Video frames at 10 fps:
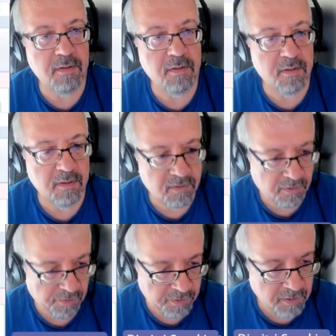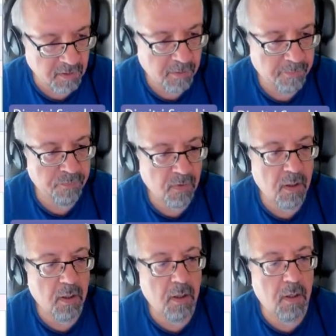this is a string,
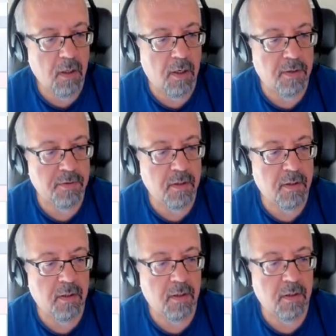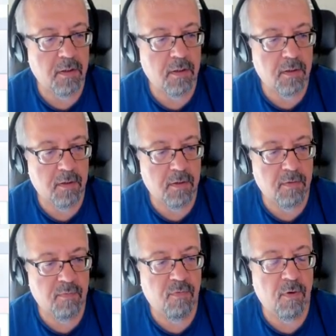and
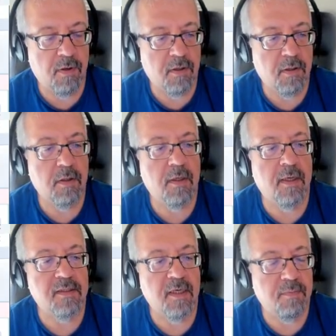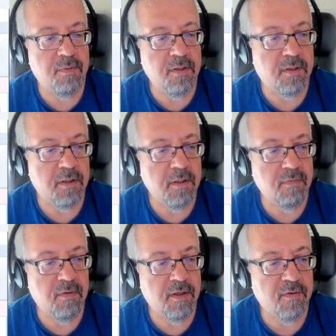for SAP date
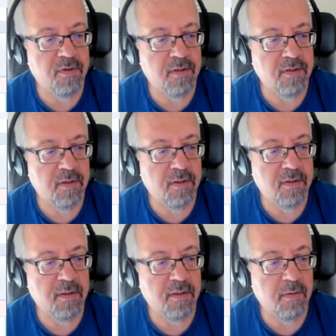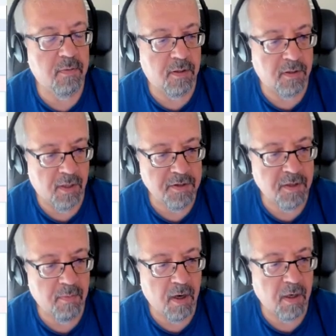we have
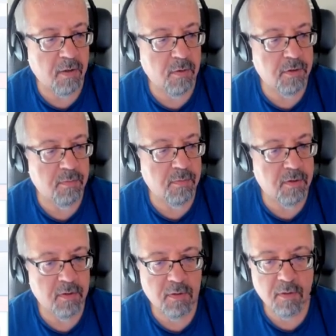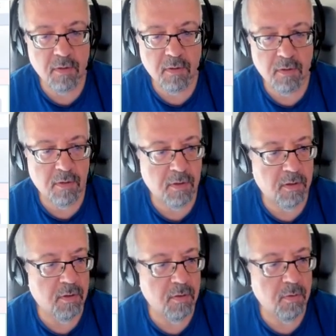another macro. Let me
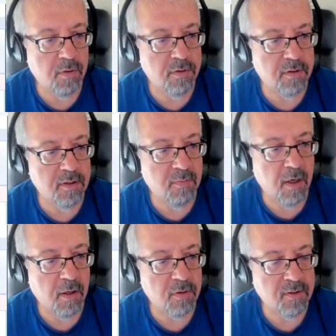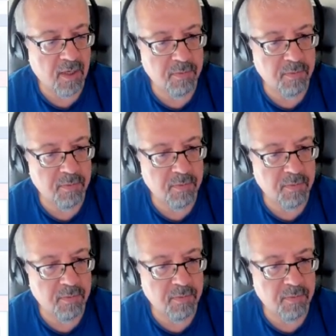take a look on this macro,